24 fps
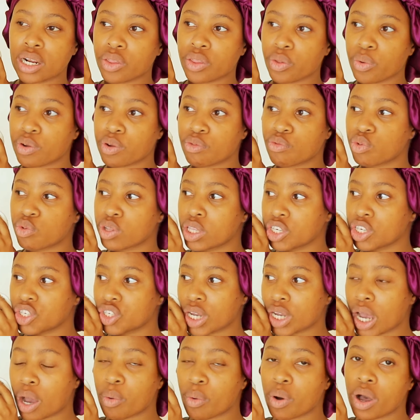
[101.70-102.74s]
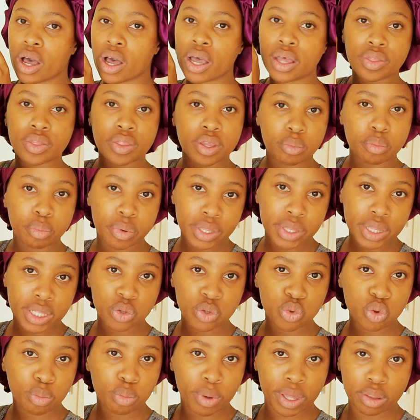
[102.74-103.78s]
one for the shower and then put this
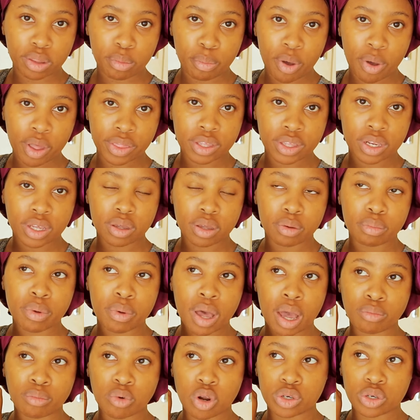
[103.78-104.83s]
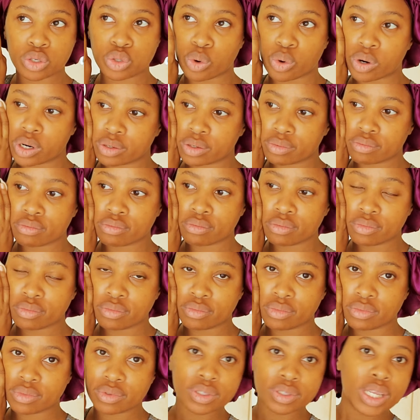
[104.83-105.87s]
one by the bathtub. I'm not sure.
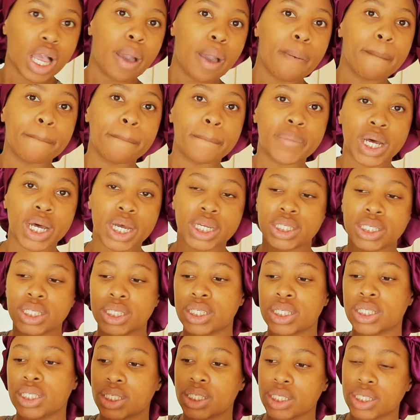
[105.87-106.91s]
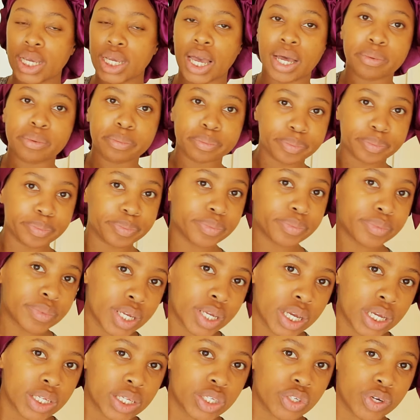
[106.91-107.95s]
But yeah,
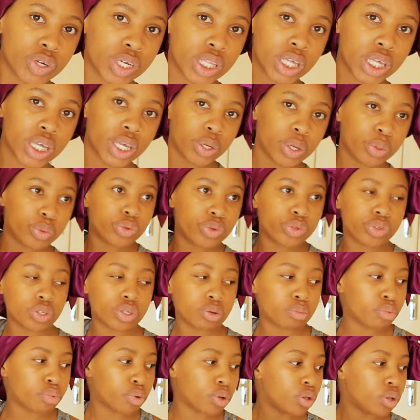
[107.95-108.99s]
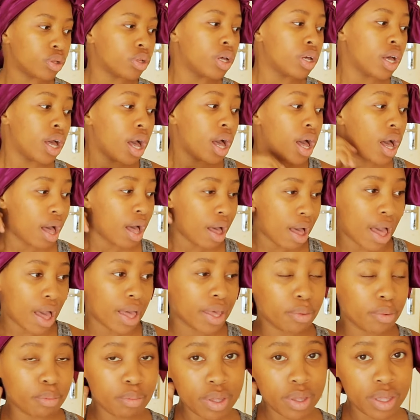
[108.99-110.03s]
it's really cute, simple. I
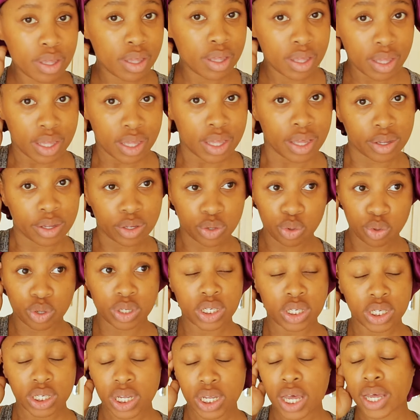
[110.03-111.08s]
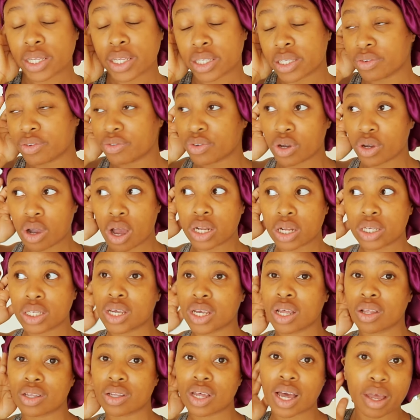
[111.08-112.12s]
am exhausted, guys. If you can't
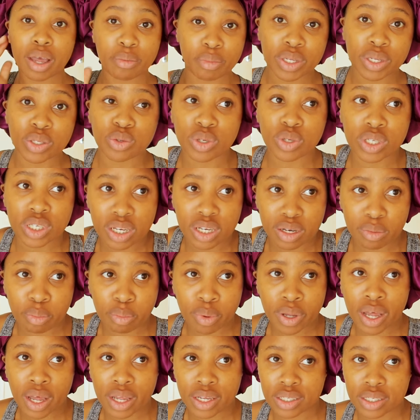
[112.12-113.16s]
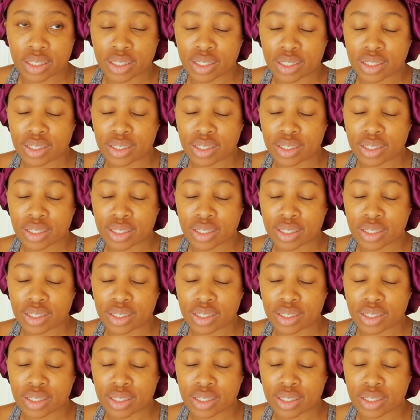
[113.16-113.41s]
tell, I'm exhausted. But